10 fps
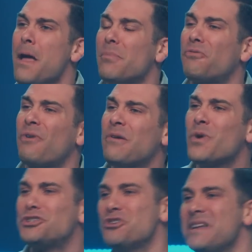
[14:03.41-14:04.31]
But friend,
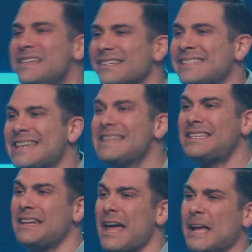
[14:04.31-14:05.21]
what you need to see
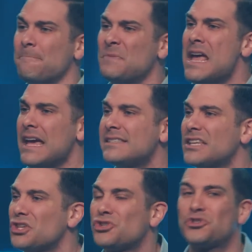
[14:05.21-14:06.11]
today is
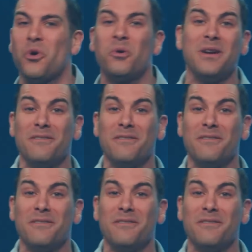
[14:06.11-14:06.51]
that the story